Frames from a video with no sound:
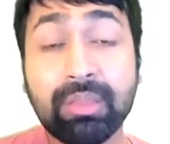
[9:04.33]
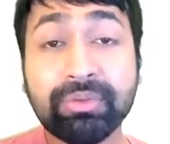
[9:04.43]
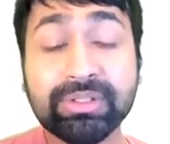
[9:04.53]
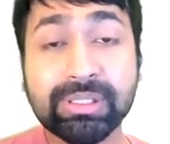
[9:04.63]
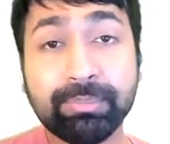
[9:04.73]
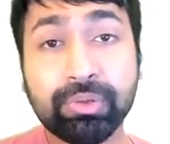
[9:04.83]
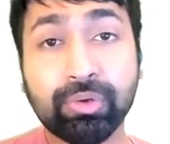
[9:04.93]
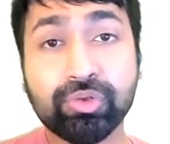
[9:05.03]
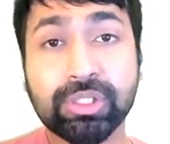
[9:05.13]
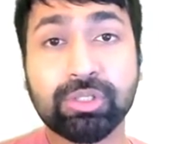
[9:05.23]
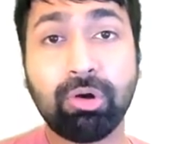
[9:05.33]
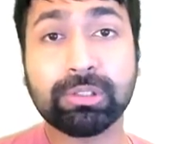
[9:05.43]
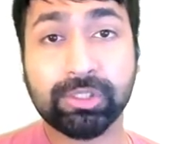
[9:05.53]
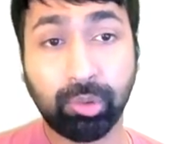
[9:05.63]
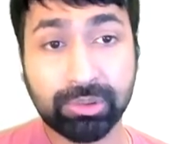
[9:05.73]
This approach is
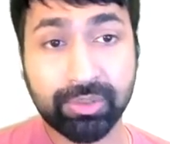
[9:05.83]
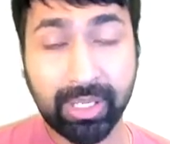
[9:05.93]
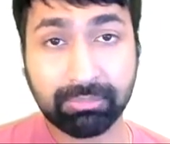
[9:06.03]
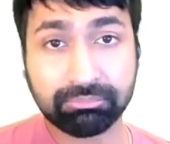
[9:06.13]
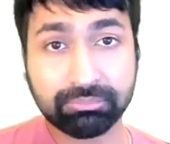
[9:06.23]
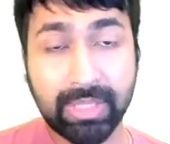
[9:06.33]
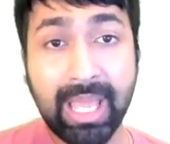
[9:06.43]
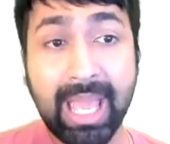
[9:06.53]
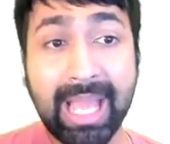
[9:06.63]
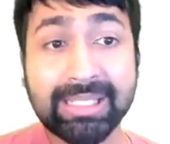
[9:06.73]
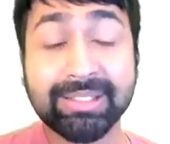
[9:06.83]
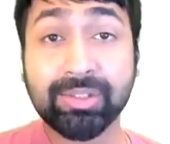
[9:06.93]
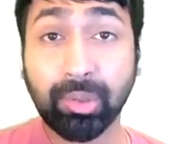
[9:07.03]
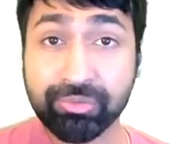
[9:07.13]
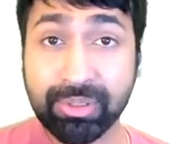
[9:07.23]
called soldering, and the
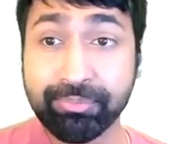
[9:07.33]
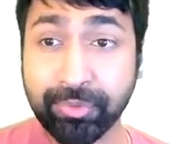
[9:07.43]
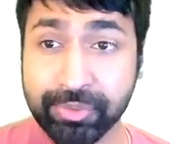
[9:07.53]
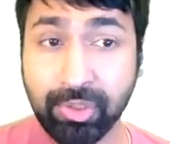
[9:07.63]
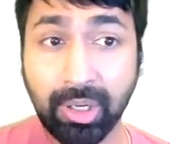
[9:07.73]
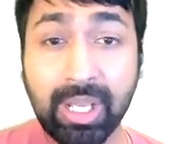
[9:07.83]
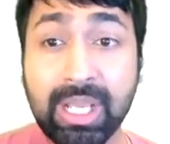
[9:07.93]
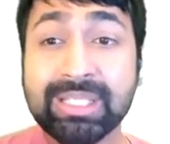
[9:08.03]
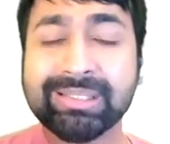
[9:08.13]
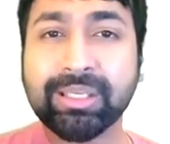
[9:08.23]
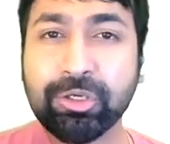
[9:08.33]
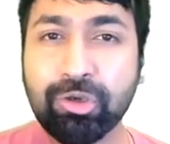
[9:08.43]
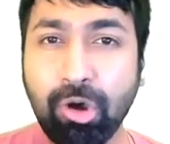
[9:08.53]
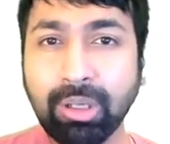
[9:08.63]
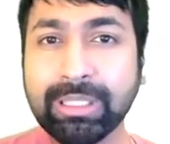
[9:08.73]
soldering protocol
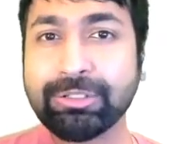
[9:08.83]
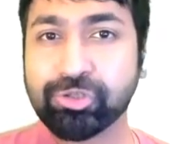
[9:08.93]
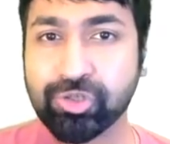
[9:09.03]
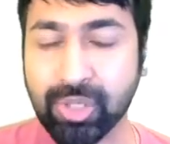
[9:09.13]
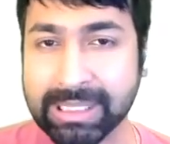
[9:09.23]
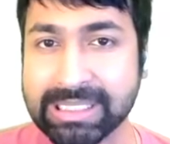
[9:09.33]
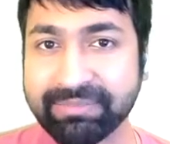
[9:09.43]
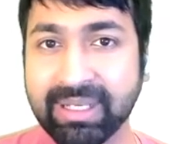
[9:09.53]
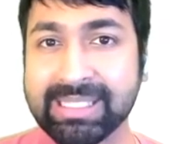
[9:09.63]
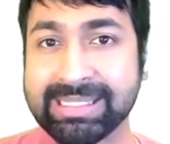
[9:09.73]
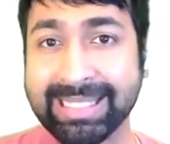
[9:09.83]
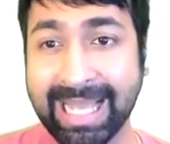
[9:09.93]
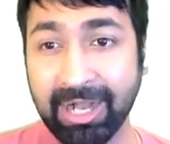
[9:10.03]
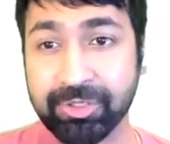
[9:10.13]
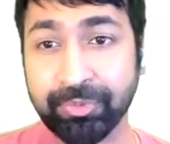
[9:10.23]
securely transfers the
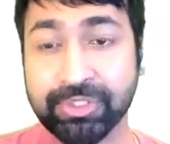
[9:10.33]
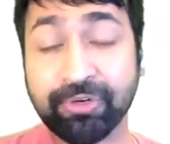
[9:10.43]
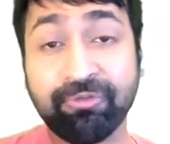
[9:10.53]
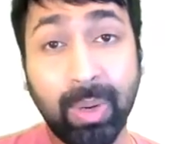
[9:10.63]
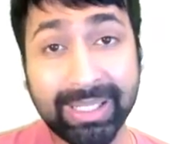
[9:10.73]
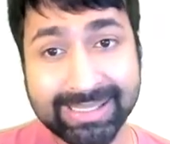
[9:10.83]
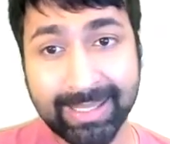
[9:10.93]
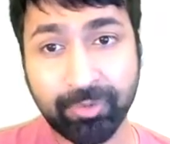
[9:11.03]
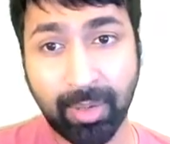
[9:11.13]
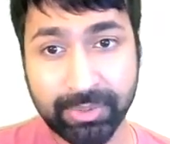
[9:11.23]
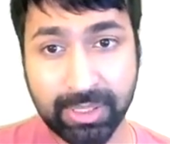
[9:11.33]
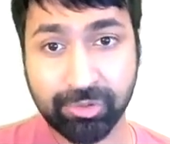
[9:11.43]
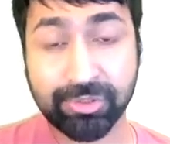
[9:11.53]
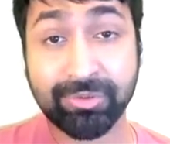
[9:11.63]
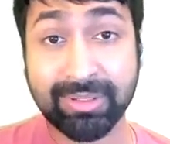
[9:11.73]
output of one
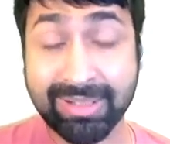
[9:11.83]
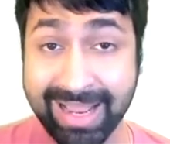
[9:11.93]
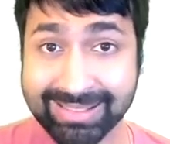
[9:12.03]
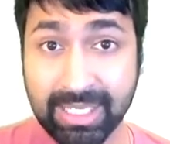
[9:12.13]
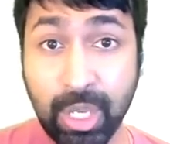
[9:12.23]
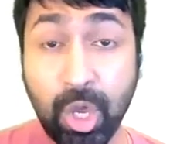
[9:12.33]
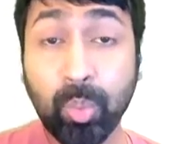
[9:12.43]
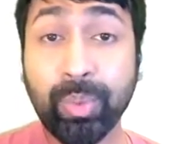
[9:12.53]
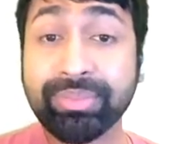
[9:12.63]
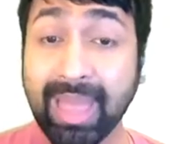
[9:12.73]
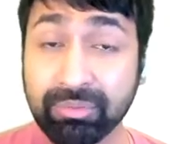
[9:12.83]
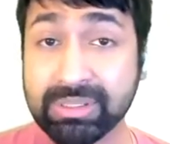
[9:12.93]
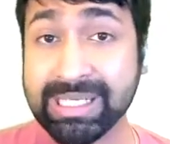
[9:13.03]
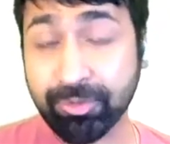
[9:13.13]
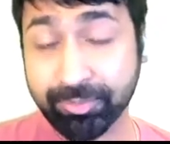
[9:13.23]
subcomputation to the next without
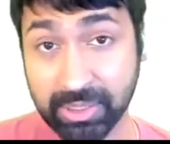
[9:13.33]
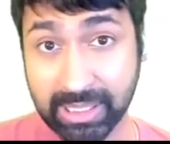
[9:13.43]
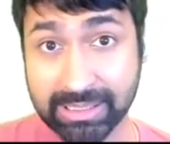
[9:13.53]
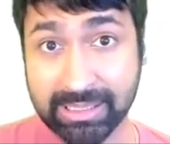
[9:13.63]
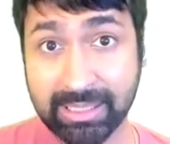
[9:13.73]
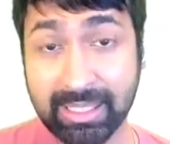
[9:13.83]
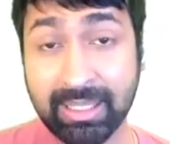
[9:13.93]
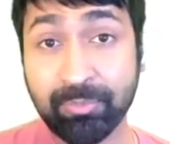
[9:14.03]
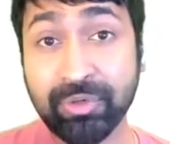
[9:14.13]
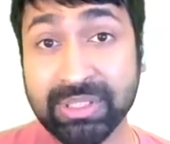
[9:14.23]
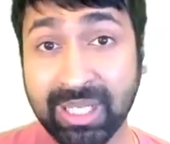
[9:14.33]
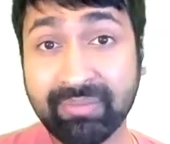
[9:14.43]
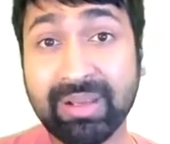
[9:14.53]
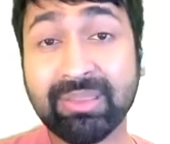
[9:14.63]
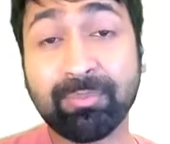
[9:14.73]
decrypting it,
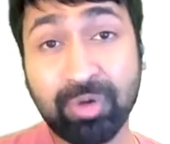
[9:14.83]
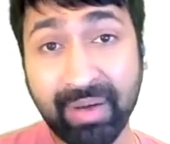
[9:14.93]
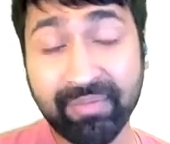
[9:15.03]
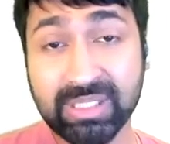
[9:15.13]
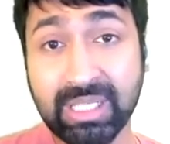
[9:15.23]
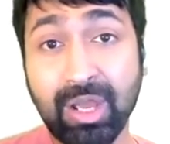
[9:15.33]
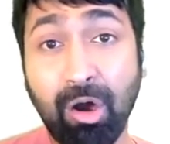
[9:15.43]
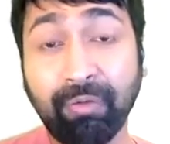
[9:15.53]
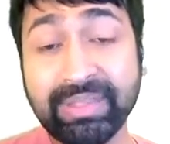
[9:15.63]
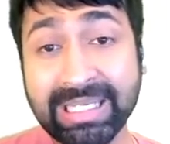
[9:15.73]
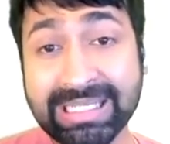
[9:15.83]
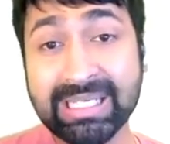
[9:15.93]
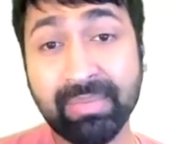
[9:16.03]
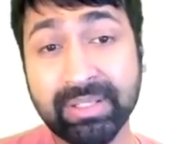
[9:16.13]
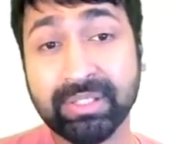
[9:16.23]
preserving the privacy of the
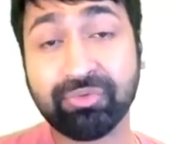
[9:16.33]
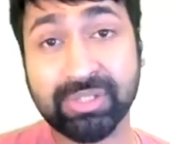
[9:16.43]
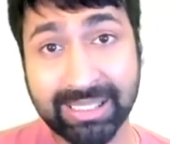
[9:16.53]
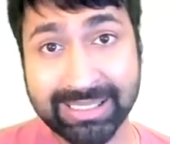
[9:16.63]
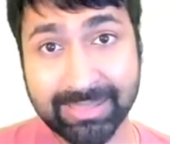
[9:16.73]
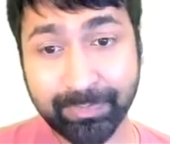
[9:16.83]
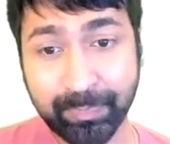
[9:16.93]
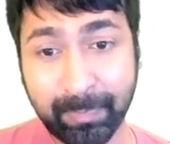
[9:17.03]
intermediate results.